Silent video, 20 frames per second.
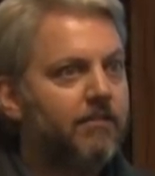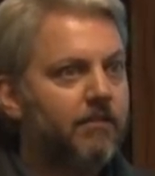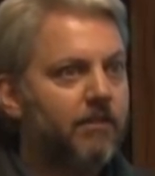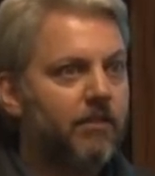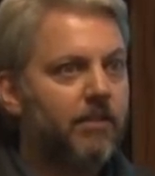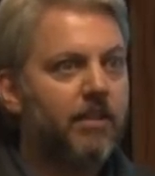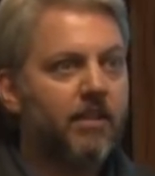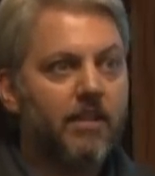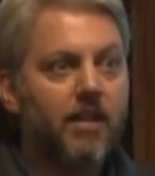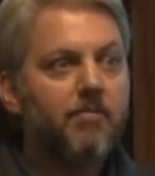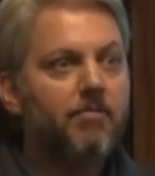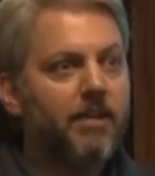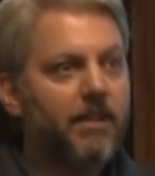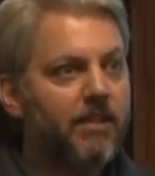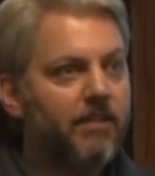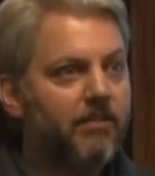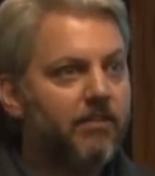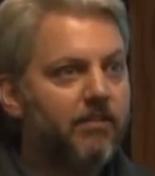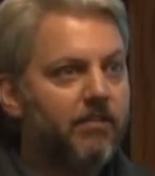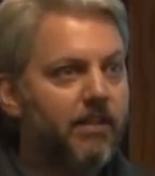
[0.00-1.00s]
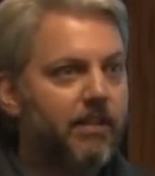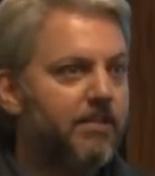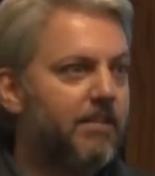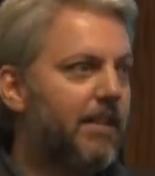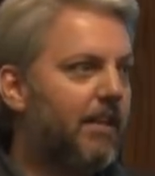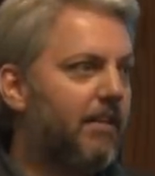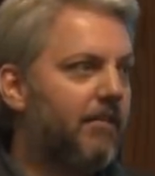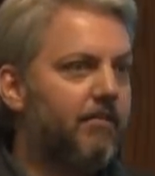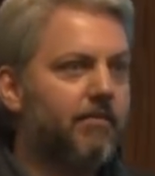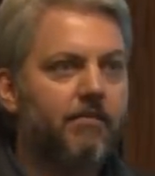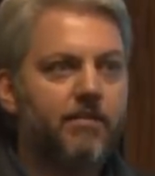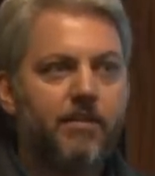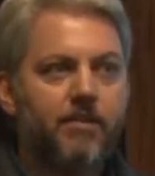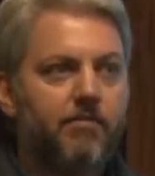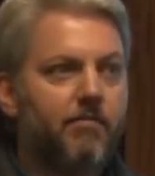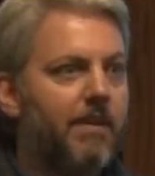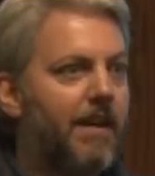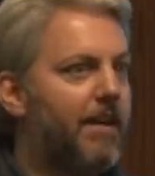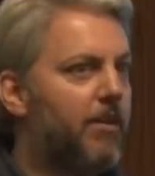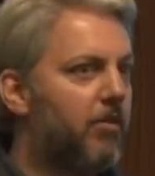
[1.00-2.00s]
look at companies. It's not
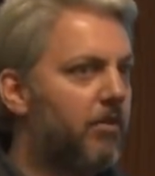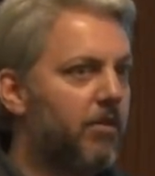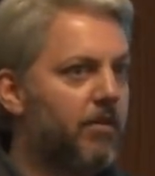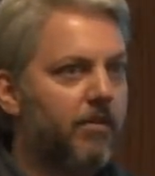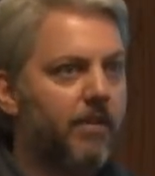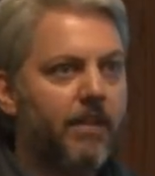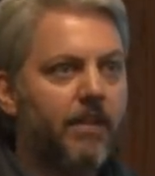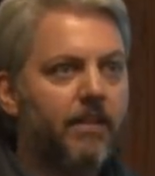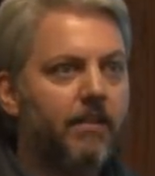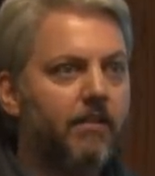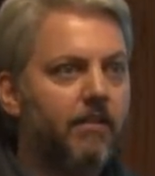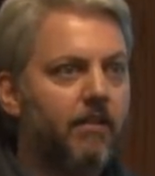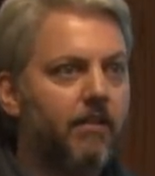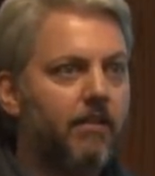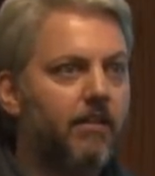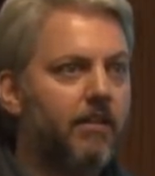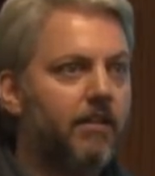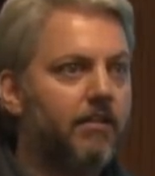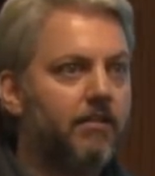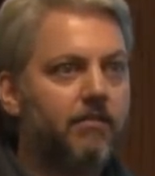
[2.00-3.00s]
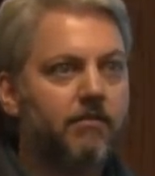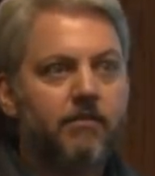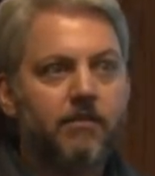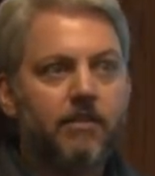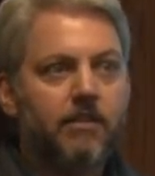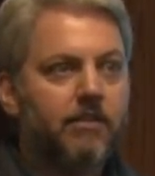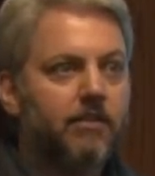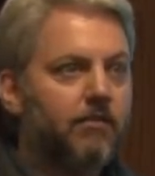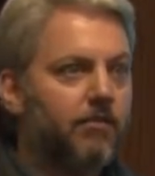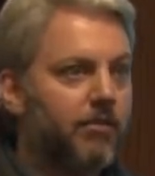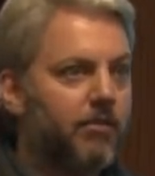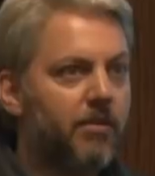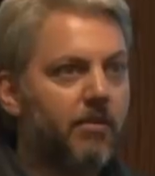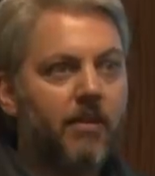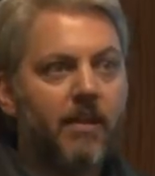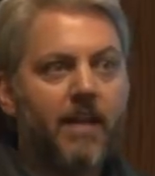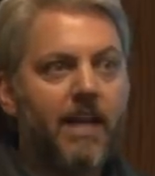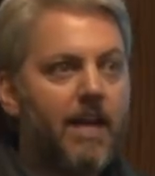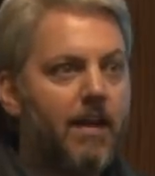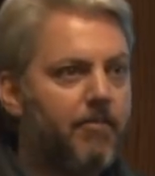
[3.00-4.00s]
just rank ordering on return
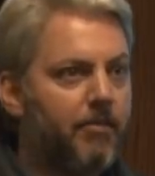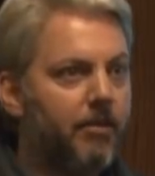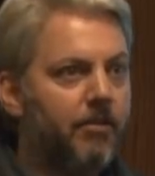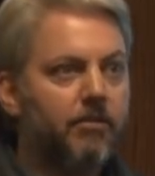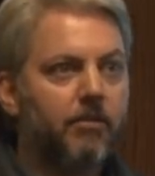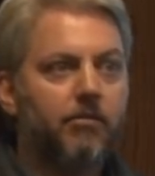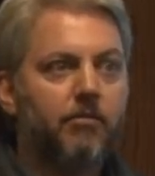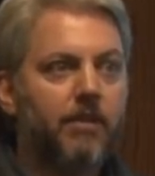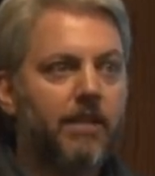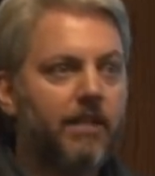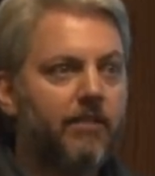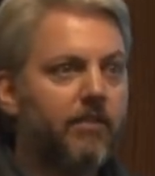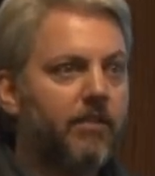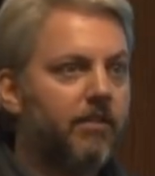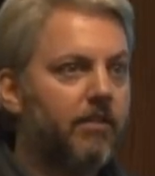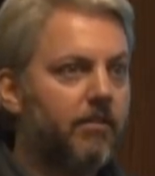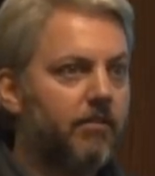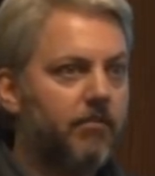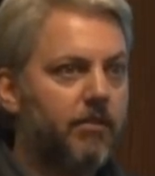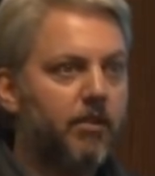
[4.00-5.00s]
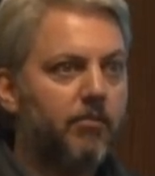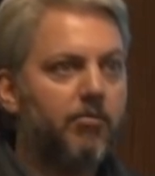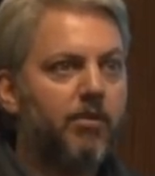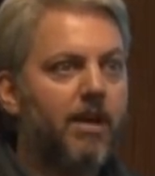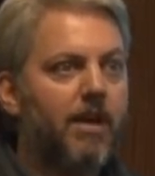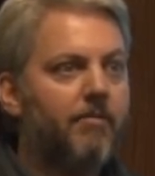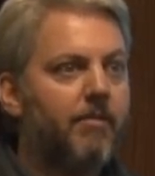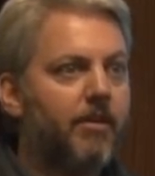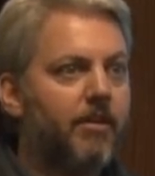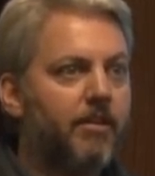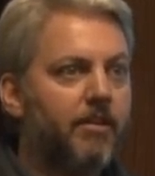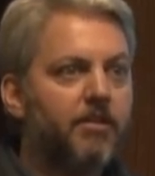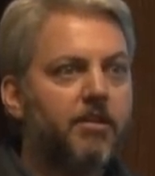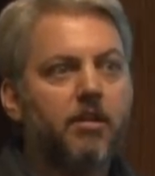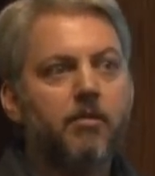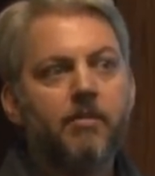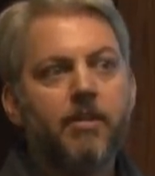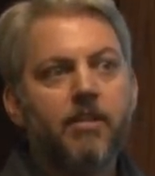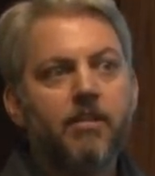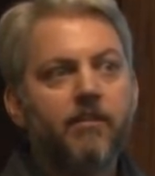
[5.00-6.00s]
on capital or whatever the you know, primary
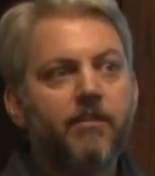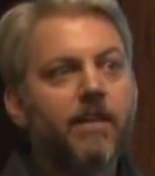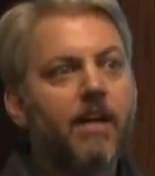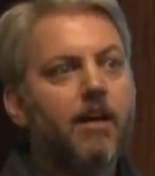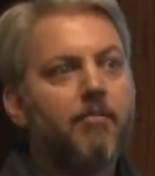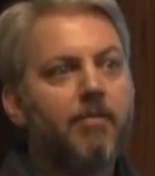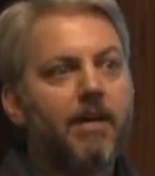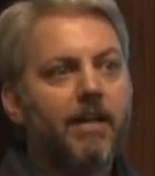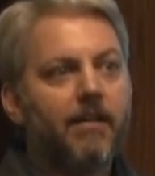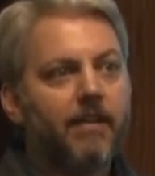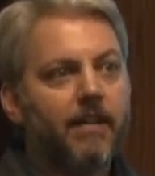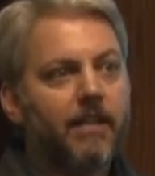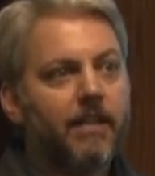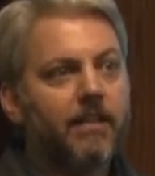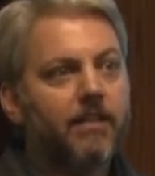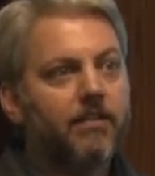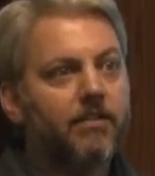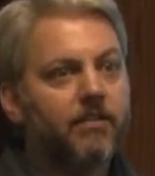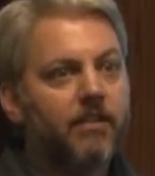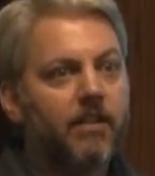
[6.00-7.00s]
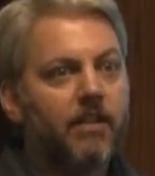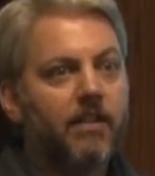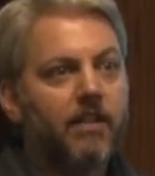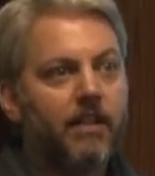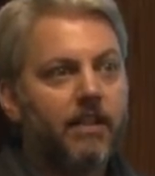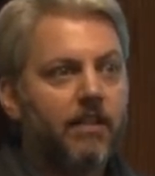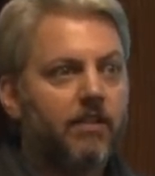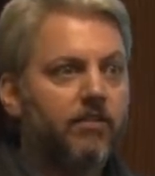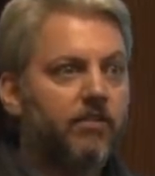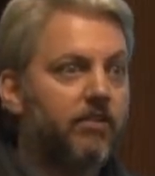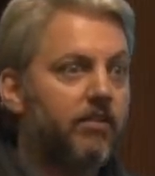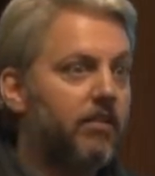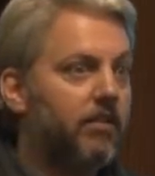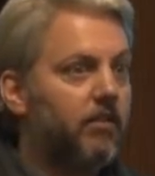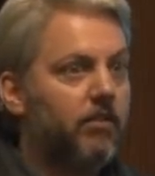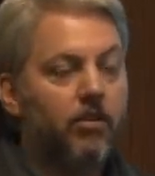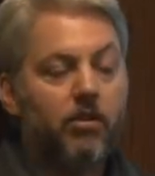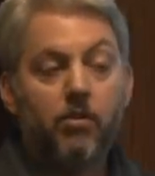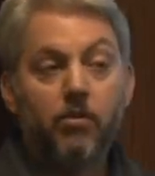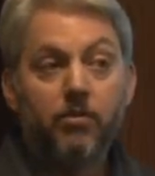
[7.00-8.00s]
determinant of compounding is. It's
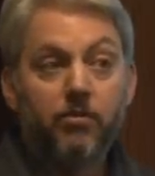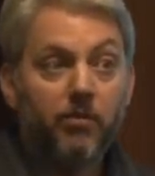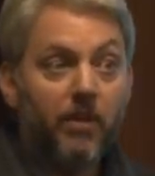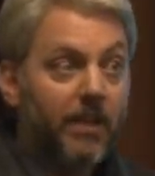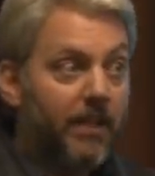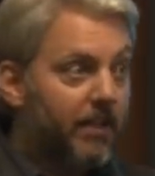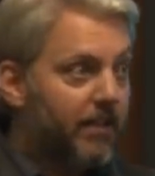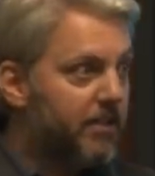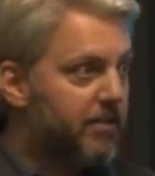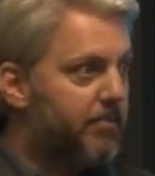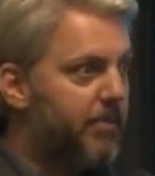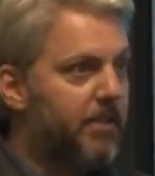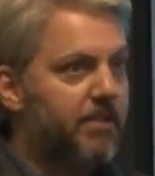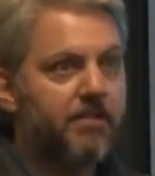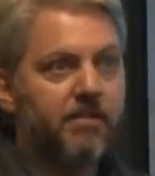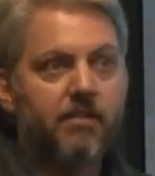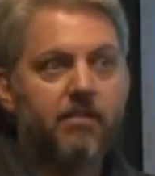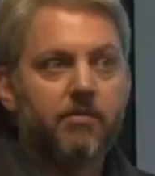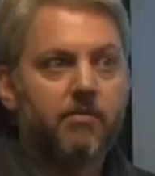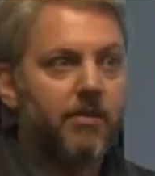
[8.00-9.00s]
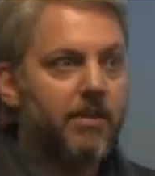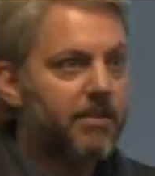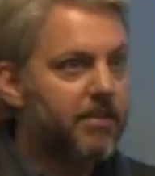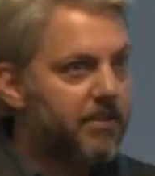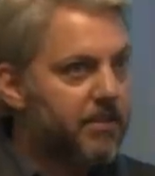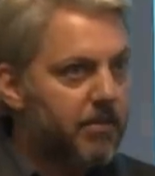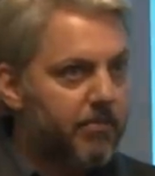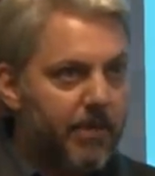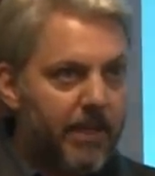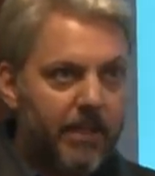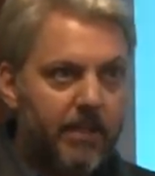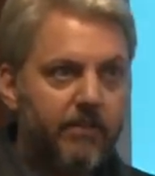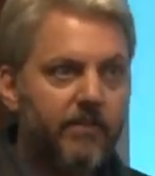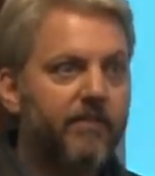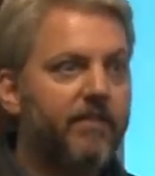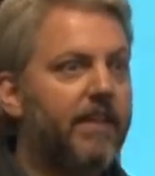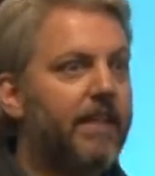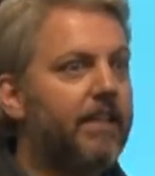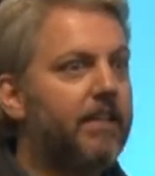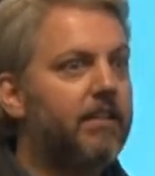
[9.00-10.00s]
who is running this business, what's its competitive
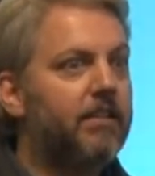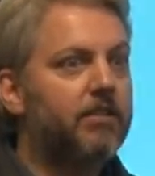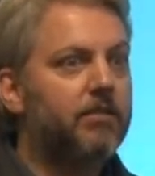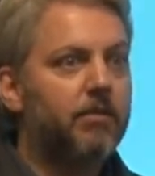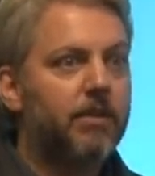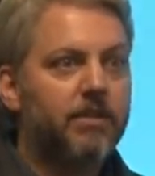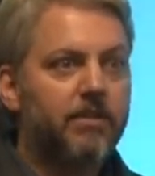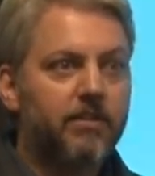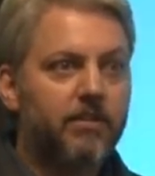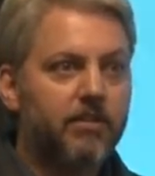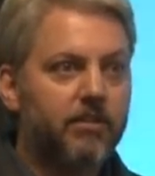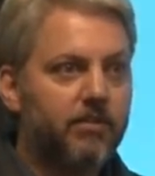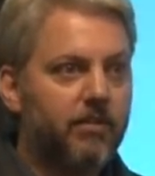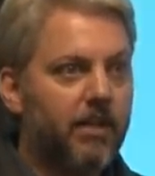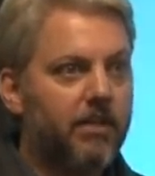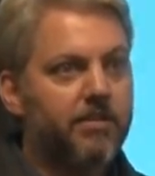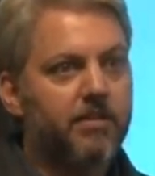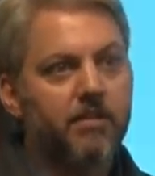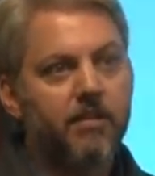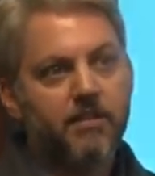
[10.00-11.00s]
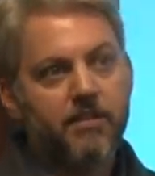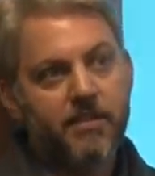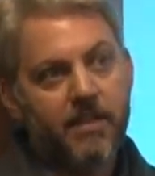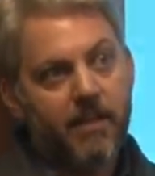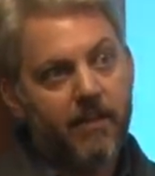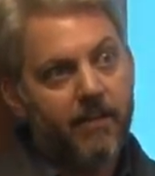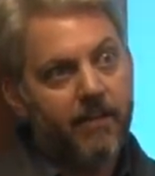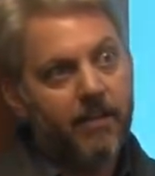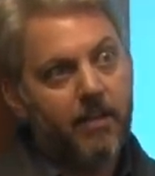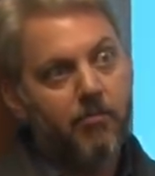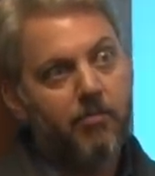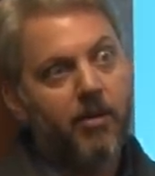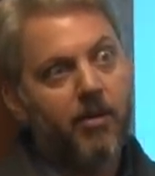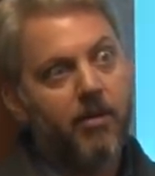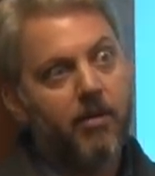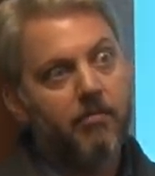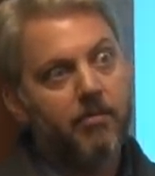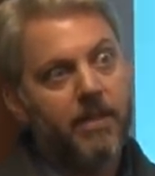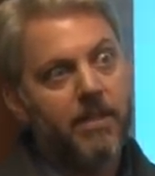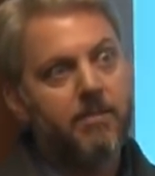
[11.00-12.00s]
advantage, what's the structure. It's tearing it
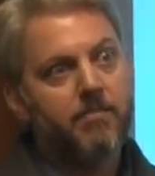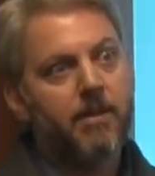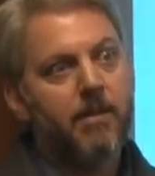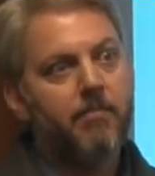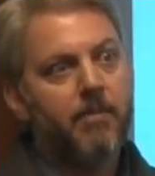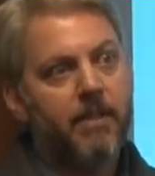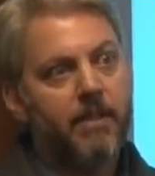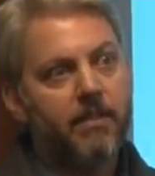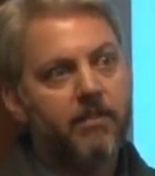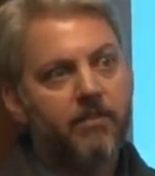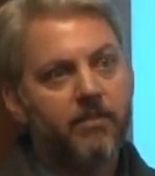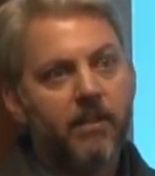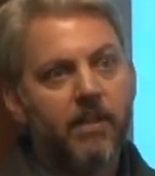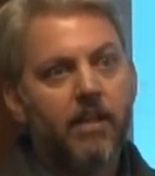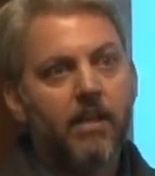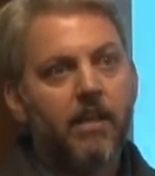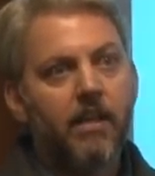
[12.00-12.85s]
apart piece by piece